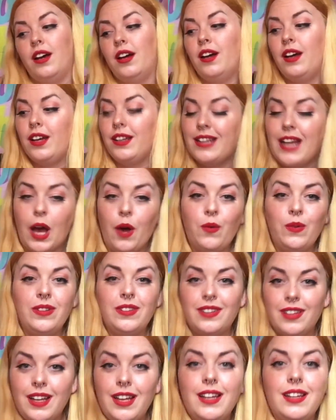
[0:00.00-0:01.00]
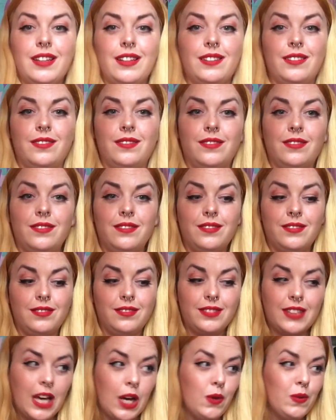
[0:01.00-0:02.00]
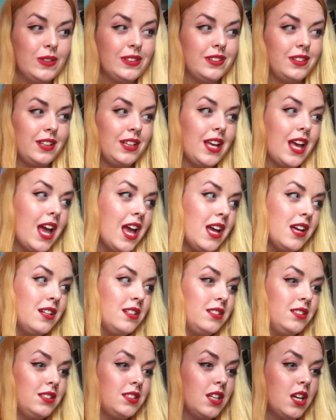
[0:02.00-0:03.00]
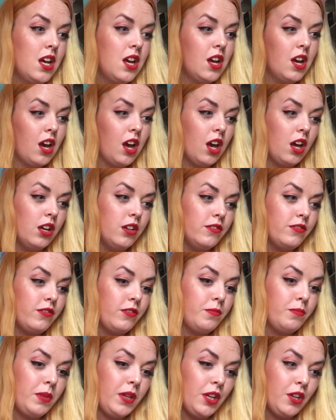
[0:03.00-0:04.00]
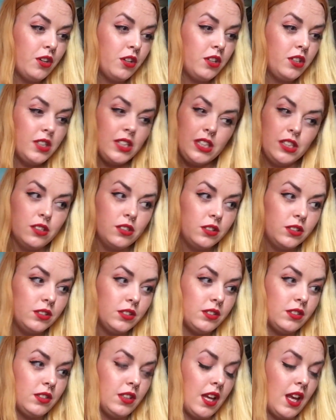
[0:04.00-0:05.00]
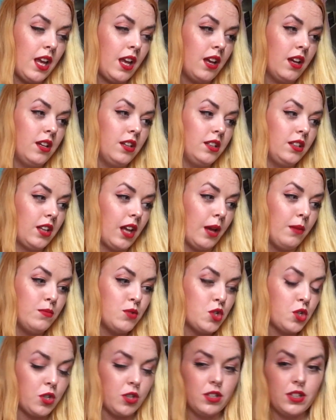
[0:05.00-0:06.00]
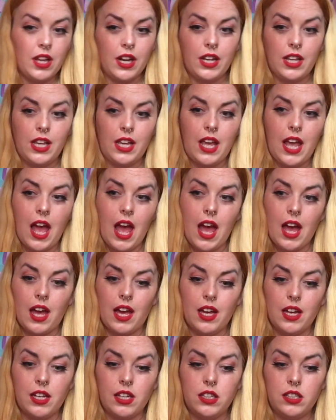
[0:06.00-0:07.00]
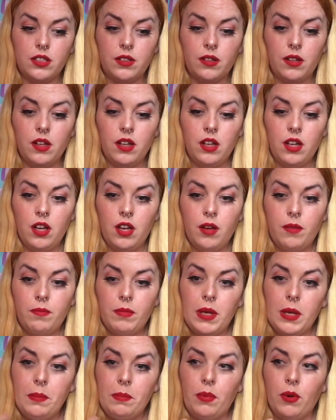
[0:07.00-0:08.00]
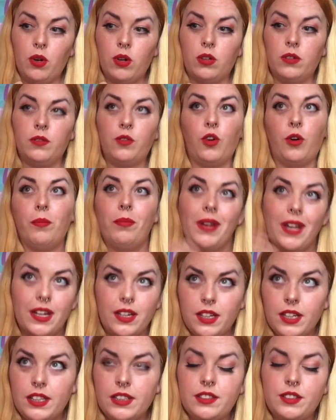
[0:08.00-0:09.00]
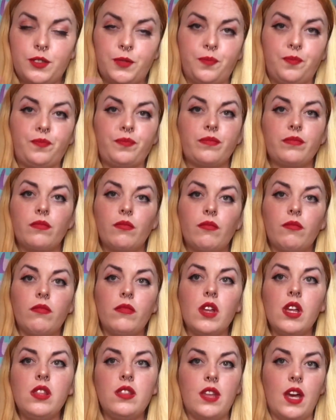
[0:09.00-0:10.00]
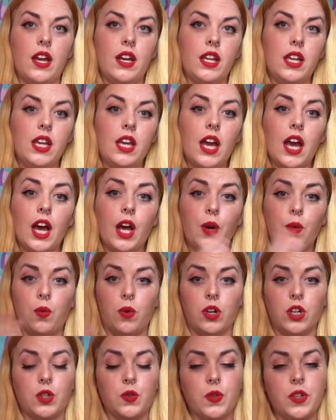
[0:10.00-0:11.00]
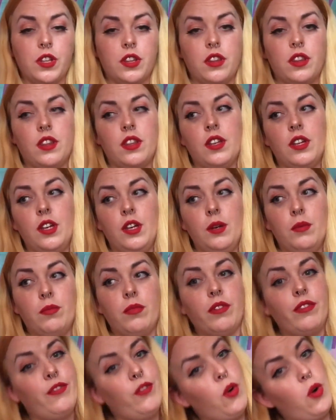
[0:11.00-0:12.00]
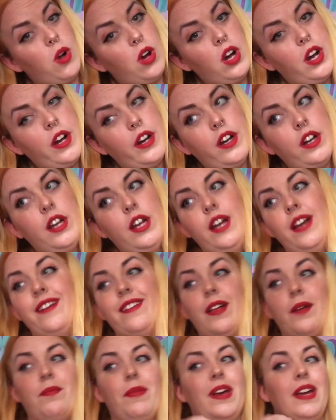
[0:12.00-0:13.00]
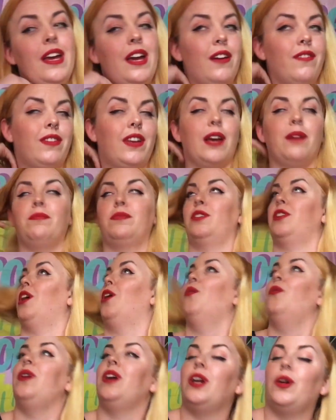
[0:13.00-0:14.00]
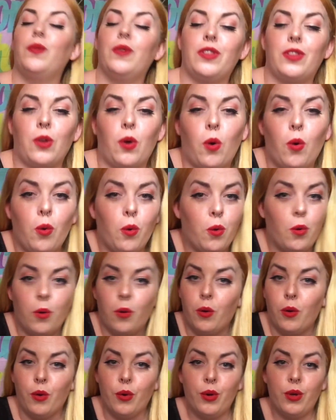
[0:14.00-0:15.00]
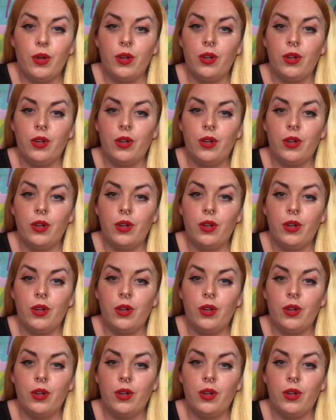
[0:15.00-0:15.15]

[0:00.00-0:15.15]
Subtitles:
And that was it. That was the end of Peter Niers. And I'm sure that he had people, well, bandits, that he had worked with before that may have kept going with the whole